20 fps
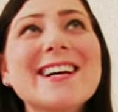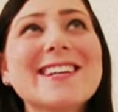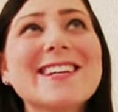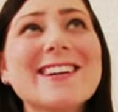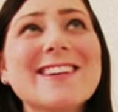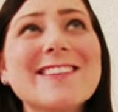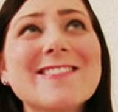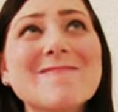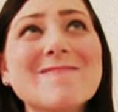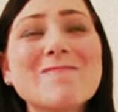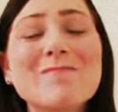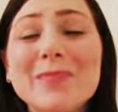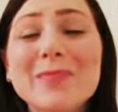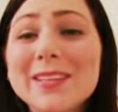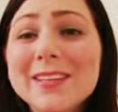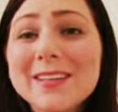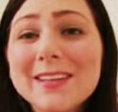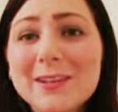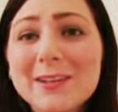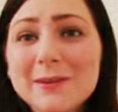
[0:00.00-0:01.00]

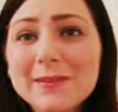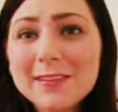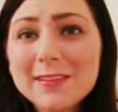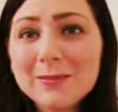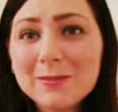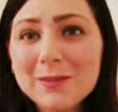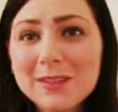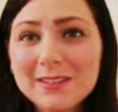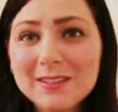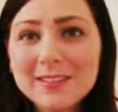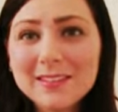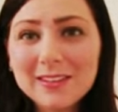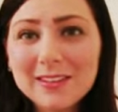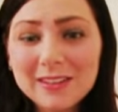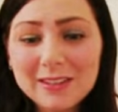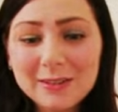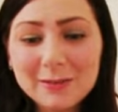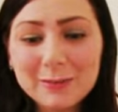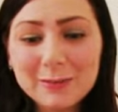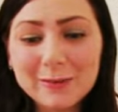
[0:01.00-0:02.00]
But it helps to give me a
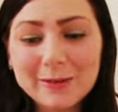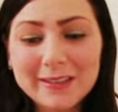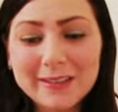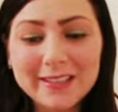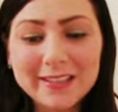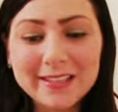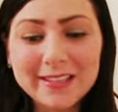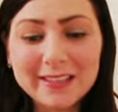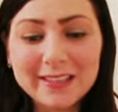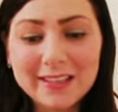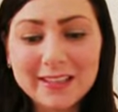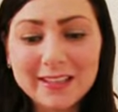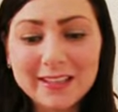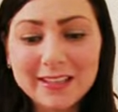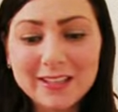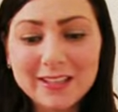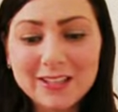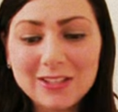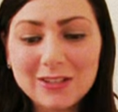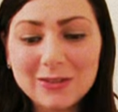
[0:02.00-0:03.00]
starting point, and
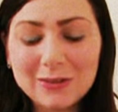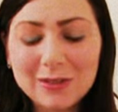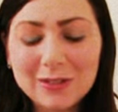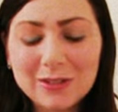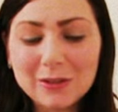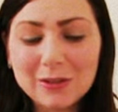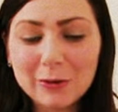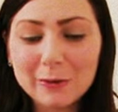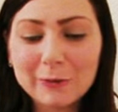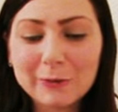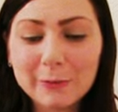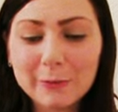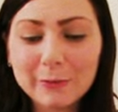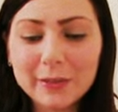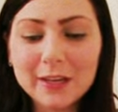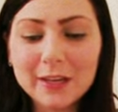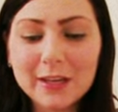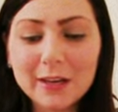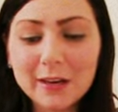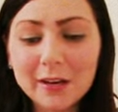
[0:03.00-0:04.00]
then you can go from
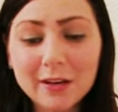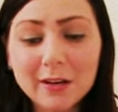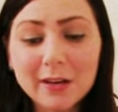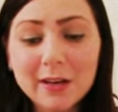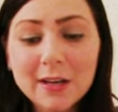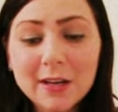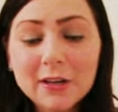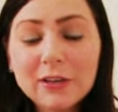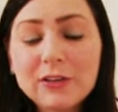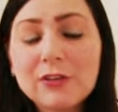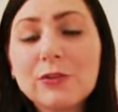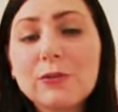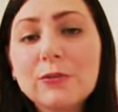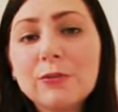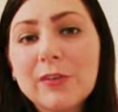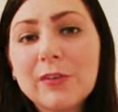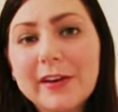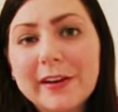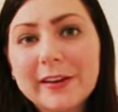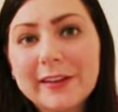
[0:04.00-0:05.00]
there to
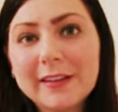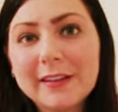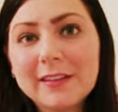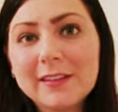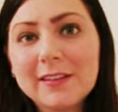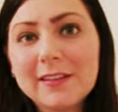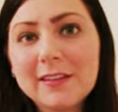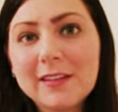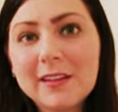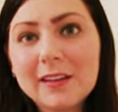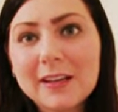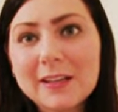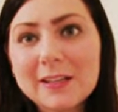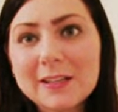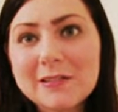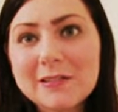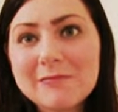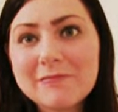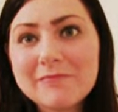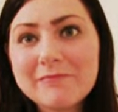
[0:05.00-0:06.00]
find
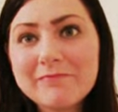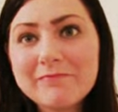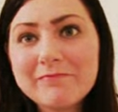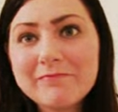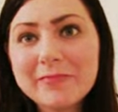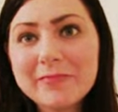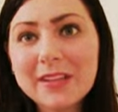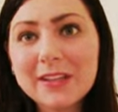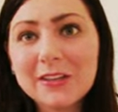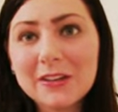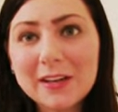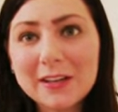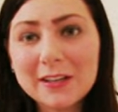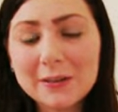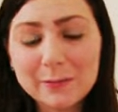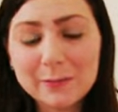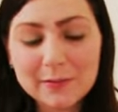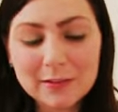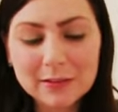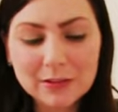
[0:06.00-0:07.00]
other
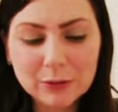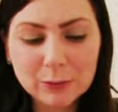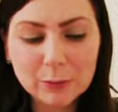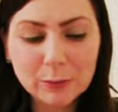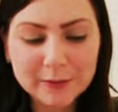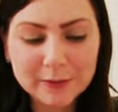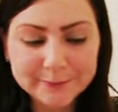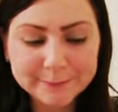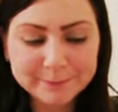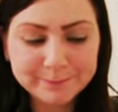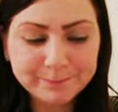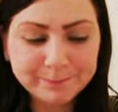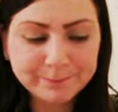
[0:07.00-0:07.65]
items that you want.